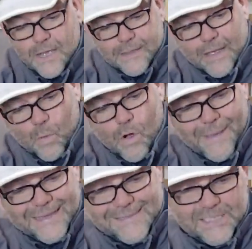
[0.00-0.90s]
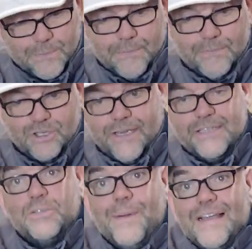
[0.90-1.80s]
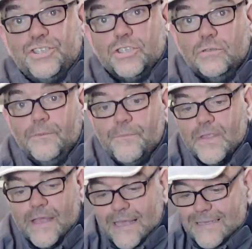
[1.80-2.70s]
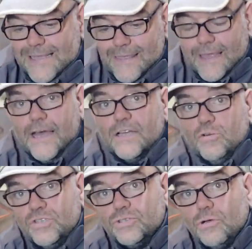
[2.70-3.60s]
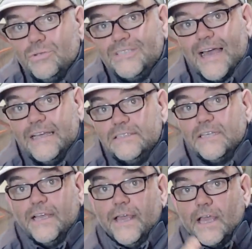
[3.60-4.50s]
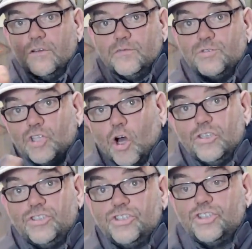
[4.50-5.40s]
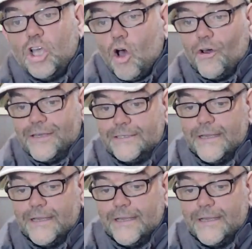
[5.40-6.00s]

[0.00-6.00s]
Now, what makes this machine special is that the cutter don't just rotate, it goes from side to side.